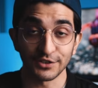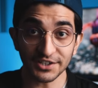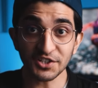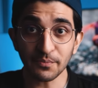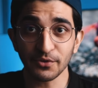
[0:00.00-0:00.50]
I was
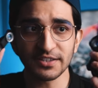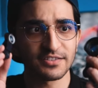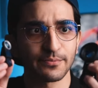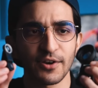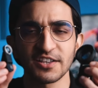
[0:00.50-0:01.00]
actually pretty
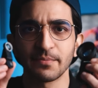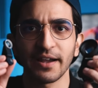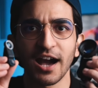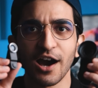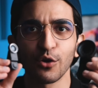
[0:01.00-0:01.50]
surprised by
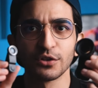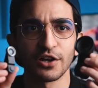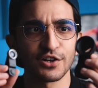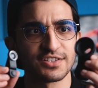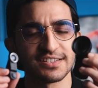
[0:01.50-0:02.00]
how
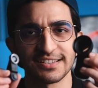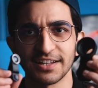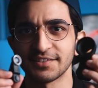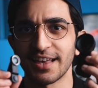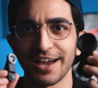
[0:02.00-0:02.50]
large this
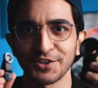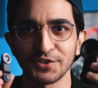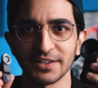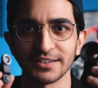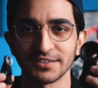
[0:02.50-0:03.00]
lens
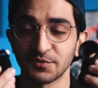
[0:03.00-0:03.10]
actually is,